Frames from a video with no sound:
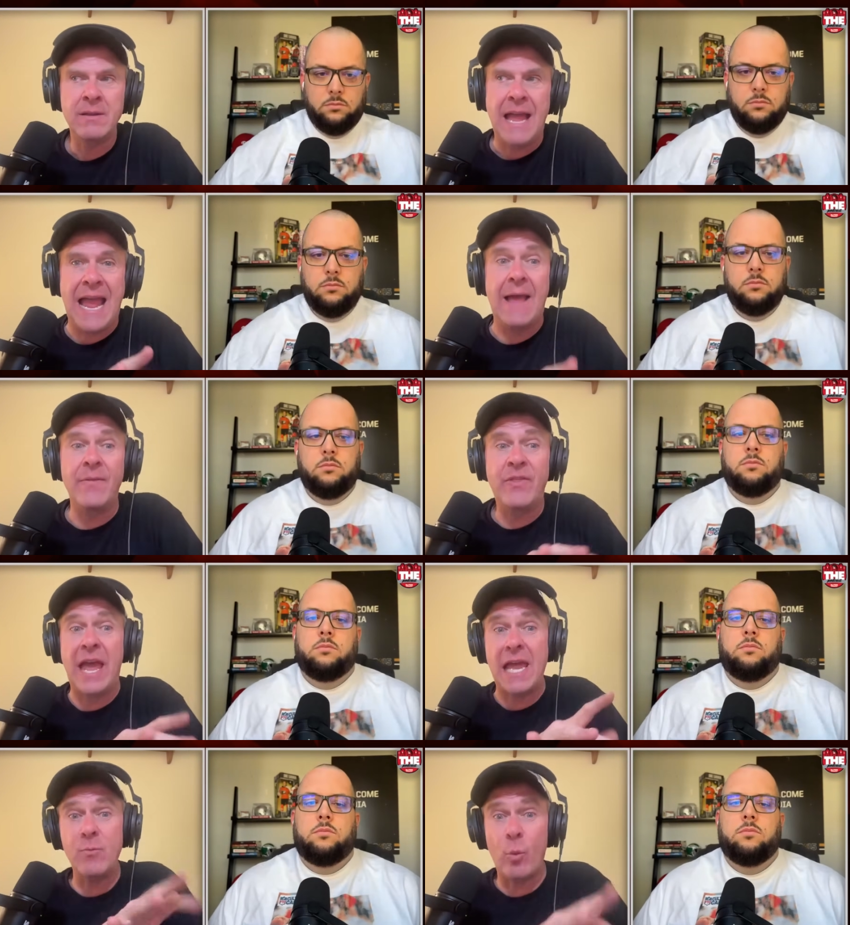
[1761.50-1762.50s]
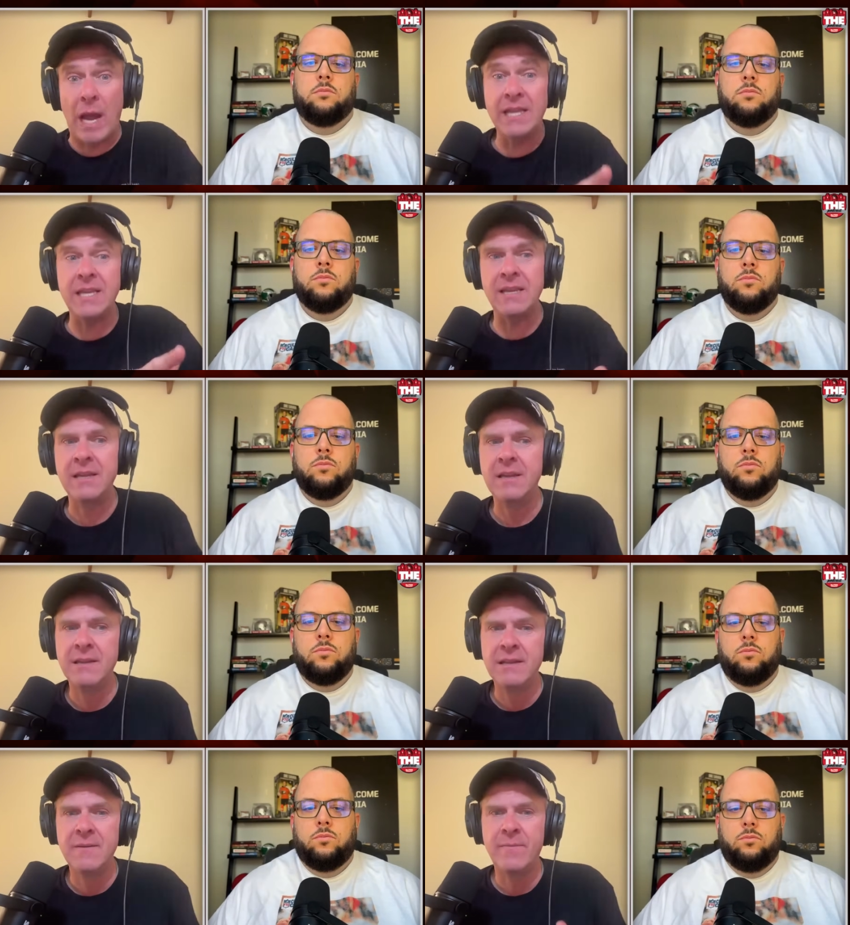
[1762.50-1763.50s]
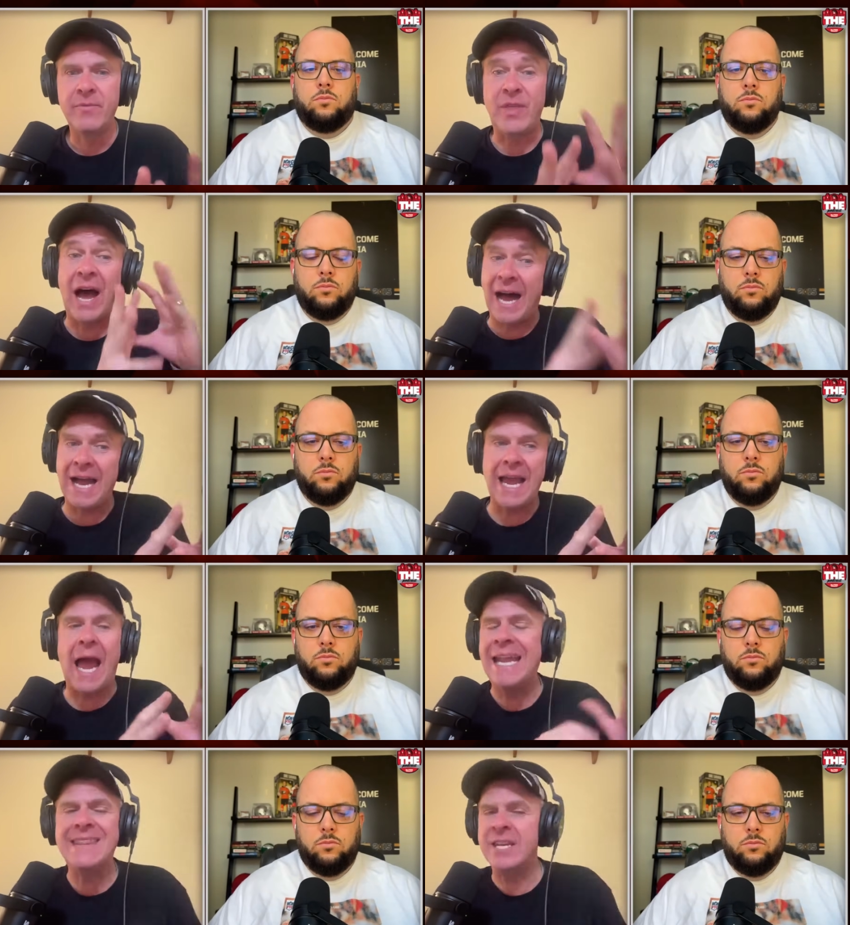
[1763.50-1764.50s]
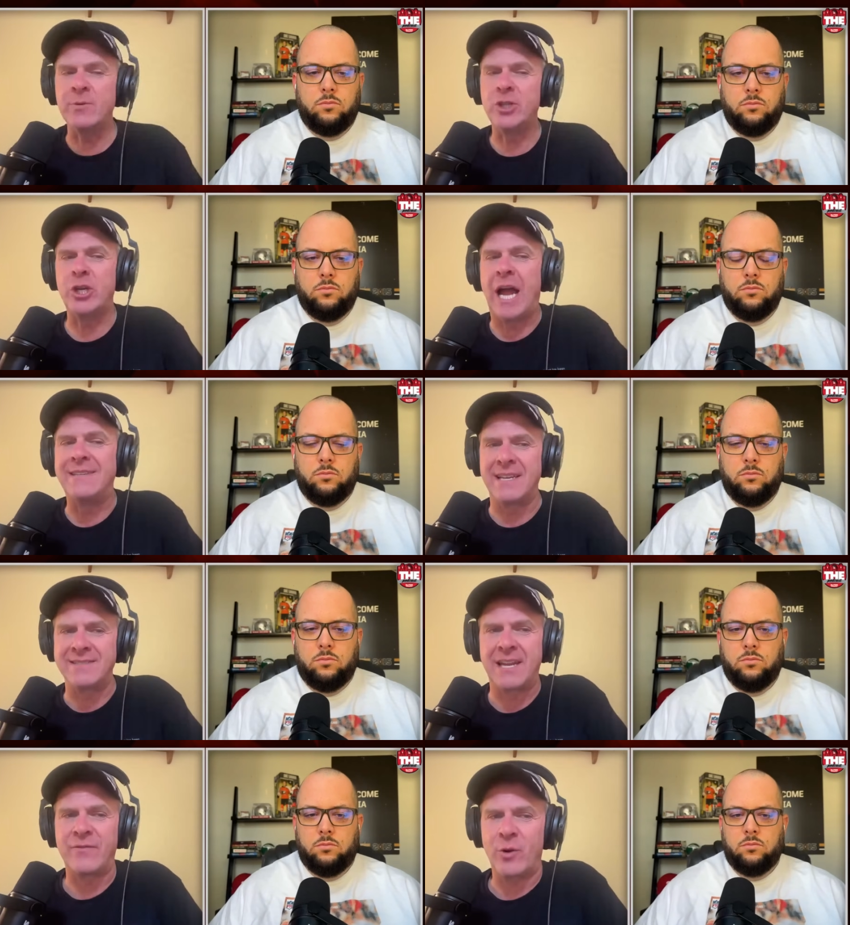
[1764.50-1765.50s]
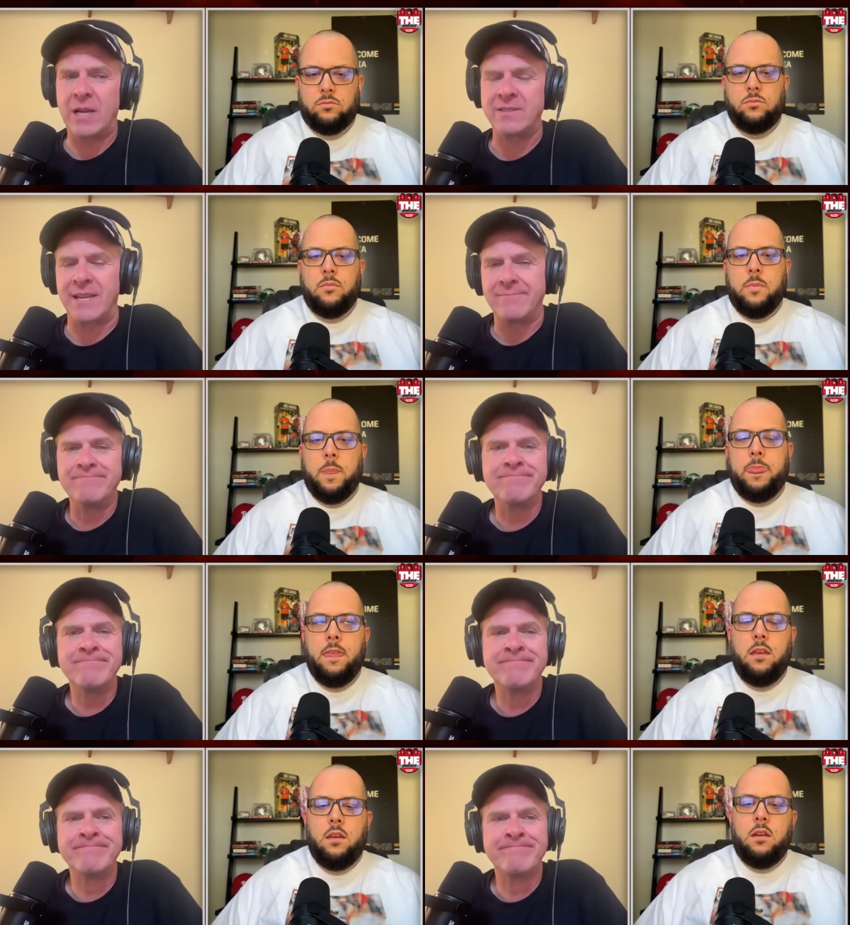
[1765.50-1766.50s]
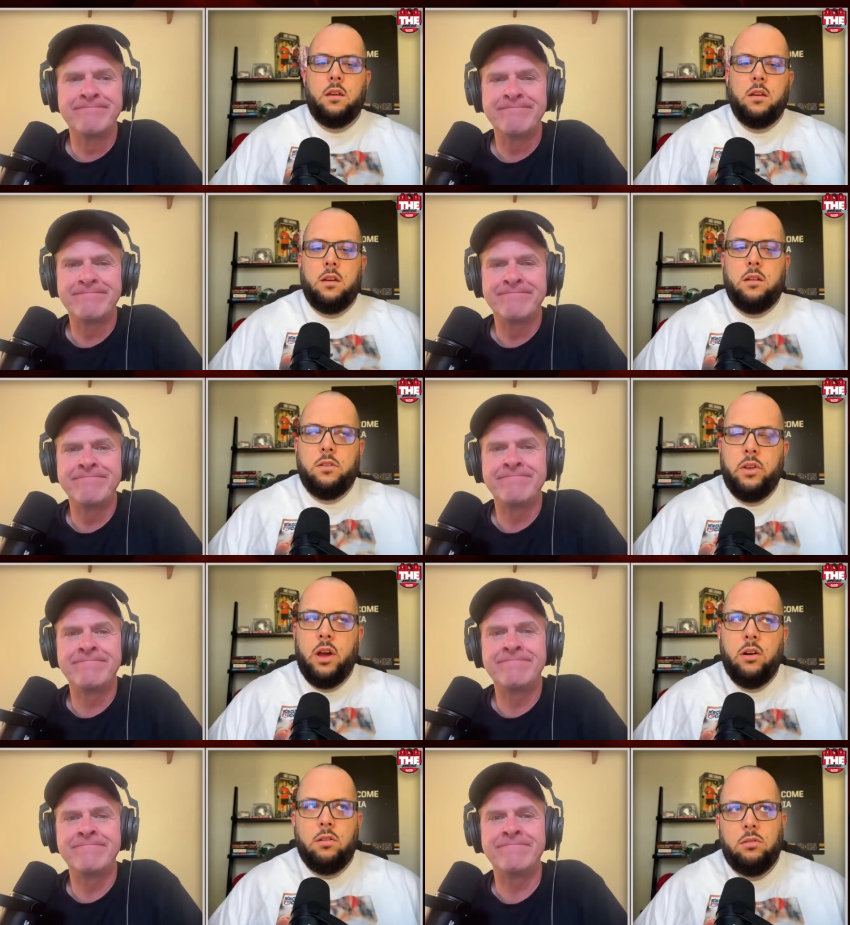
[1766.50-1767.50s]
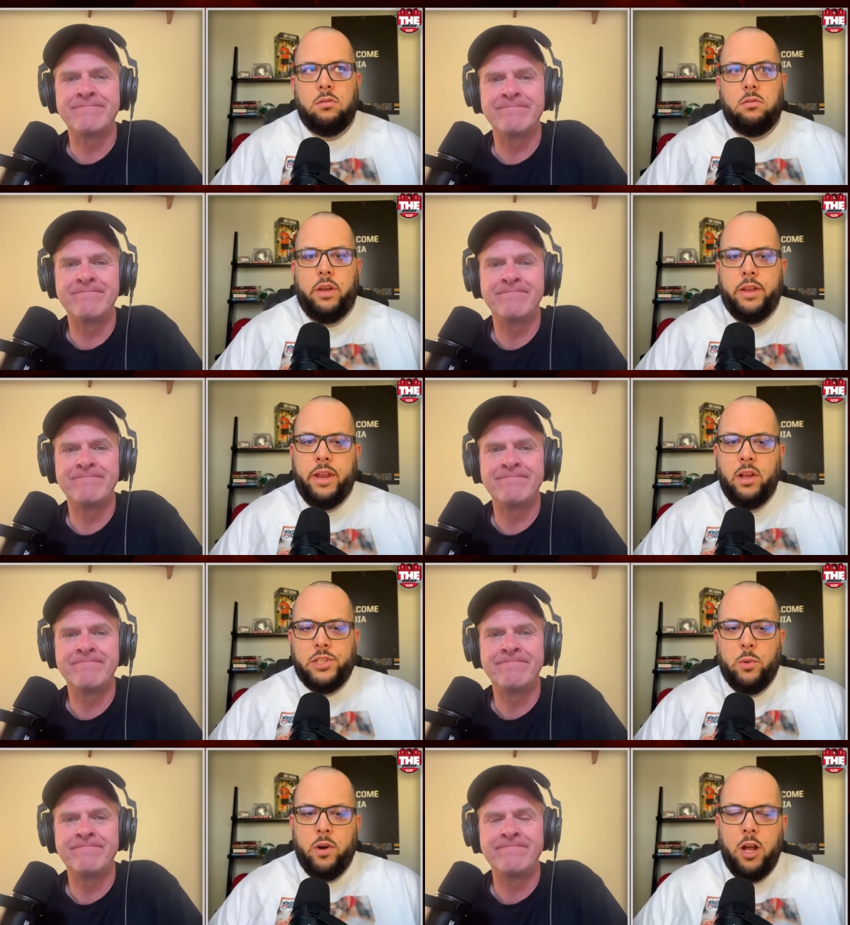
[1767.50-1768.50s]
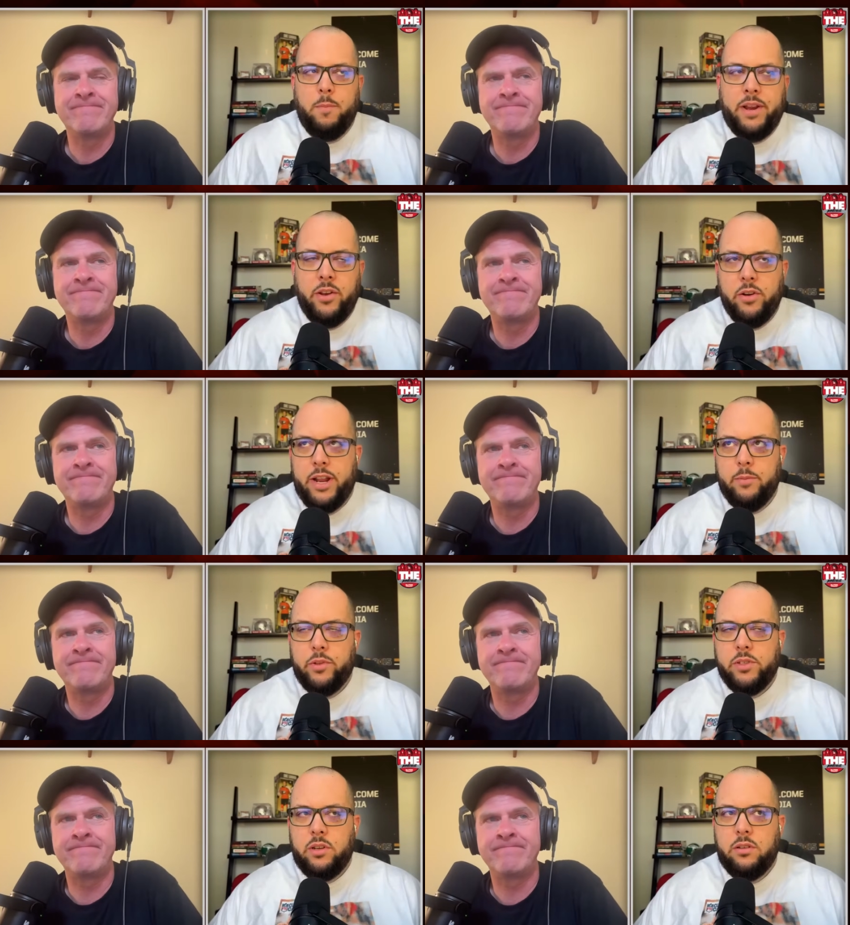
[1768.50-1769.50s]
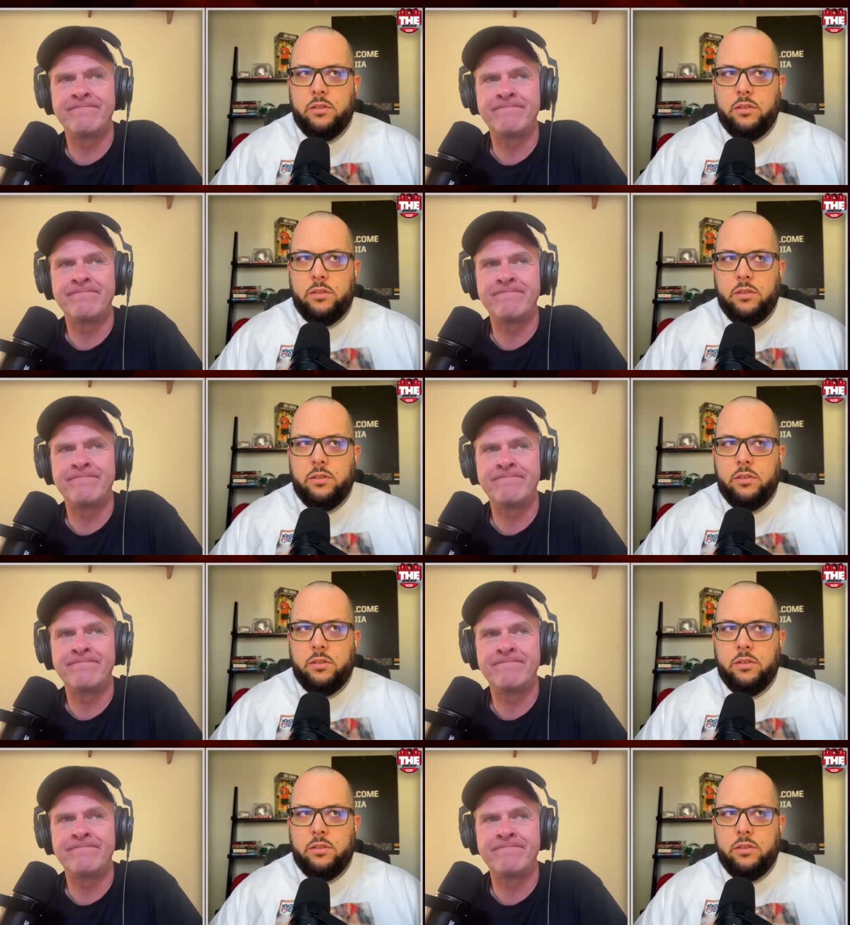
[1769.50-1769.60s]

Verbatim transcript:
Speaker 1: And then when the, I, I didn't think it was a good eye test day for Ohio State.
Speaker 2: No. And they also weren't helped by Notre Dame losing.